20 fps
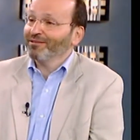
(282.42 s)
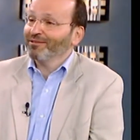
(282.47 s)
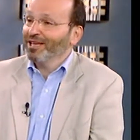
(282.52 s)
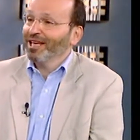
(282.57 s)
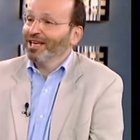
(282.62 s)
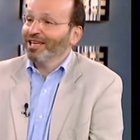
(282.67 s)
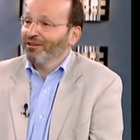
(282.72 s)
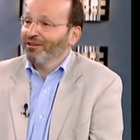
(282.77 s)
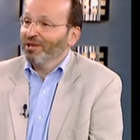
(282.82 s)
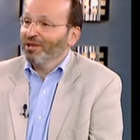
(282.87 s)

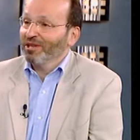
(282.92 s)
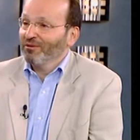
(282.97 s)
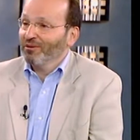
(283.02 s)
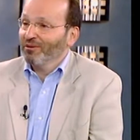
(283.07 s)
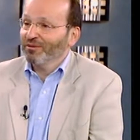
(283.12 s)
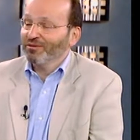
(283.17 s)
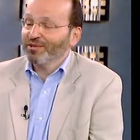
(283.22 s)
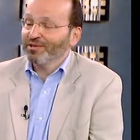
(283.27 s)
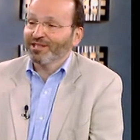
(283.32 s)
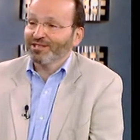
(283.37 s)
tell you whether
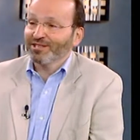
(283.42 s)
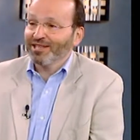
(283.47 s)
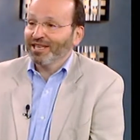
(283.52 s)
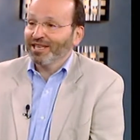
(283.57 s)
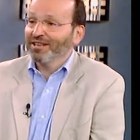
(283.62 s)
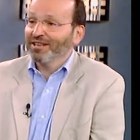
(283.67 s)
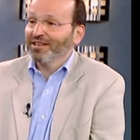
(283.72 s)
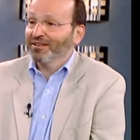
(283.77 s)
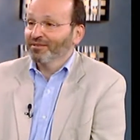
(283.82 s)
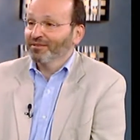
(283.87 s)
we've
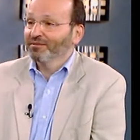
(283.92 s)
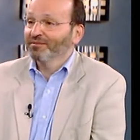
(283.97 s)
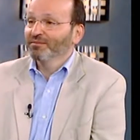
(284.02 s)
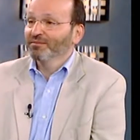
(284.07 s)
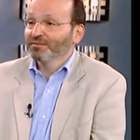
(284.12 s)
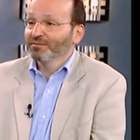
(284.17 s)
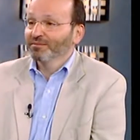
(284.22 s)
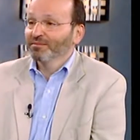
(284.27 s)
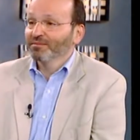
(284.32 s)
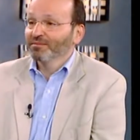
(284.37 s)
succeeded.
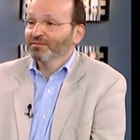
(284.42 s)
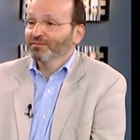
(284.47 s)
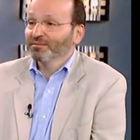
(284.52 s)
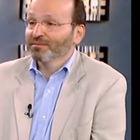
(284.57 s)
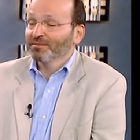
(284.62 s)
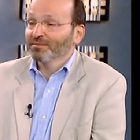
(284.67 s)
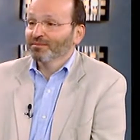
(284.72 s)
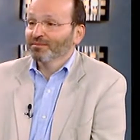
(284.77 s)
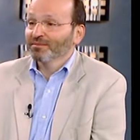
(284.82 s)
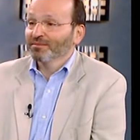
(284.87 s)
All